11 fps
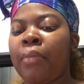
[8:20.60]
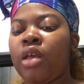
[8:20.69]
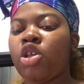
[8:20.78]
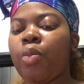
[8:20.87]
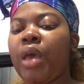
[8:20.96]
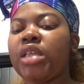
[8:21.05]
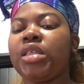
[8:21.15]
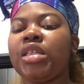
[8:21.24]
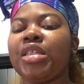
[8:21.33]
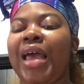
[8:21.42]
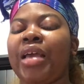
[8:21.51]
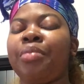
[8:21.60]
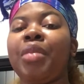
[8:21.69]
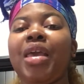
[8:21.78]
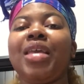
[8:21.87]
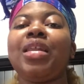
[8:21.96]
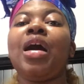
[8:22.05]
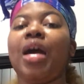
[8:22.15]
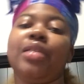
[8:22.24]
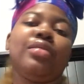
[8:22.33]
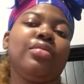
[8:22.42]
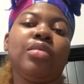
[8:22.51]
So basically, it's like men hunt.
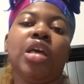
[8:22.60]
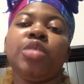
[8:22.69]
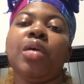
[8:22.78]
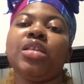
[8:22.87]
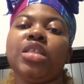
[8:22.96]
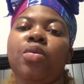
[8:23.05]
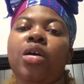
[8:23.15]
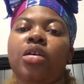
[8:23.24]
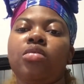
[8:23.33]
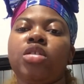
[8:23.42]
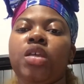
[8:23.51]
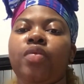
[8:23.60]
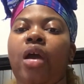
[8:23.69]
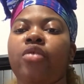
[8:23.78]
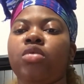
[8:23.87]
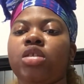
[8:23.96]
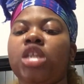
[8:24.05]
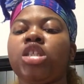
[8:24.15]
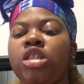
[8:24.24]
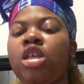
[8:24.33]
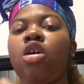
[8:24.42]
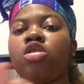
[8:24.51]
That's basically what Steve Harvey was. It's
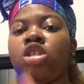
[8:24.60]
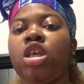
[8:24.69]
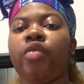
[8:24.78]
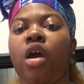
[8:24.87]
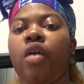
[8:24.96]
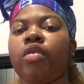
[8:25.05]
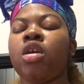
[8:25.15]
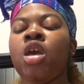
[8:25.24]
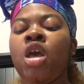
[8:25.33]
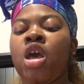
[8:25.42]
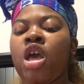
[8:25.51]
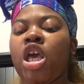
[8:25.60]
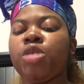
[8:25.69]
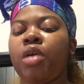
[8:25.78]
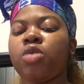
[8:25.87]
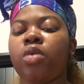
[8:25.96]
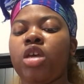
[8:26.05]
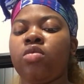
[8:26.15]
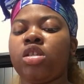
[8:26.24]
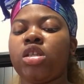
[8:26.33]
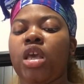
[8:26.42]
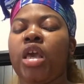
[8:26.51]
still Steve Harvey. It's basically what he
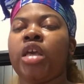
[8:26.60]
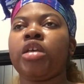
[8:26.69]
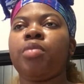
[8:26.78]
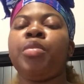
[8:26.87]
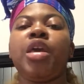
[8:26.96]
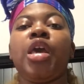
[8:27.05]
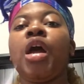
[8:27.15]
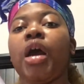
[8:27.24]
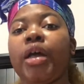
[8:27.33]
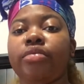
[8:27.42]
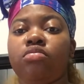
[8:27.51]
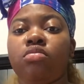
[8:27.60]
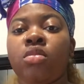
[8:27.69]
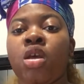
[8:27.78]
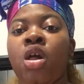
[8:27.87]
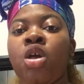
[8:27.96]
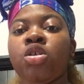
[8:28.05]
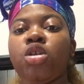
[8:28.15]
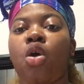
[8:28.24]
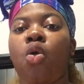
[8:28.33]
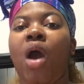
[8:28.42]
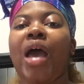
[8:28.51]
was saying. Men hunt.
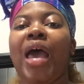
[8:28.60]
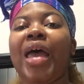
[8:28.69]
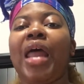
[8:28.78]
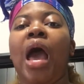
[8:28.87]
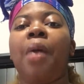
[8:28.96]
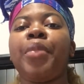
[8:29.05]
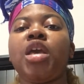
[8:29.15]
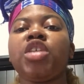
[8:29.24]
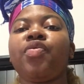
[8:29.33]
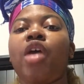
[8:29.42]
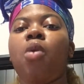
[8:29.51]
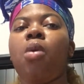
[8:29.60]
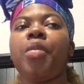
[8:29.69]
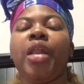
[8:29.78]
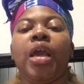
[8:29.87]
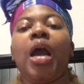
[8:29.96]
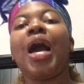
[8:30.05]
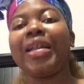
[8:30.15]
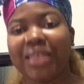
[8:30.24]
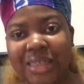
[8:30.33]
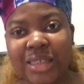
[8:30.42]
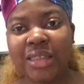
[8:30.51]
So how men's found women, they
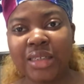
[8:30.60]
hunt.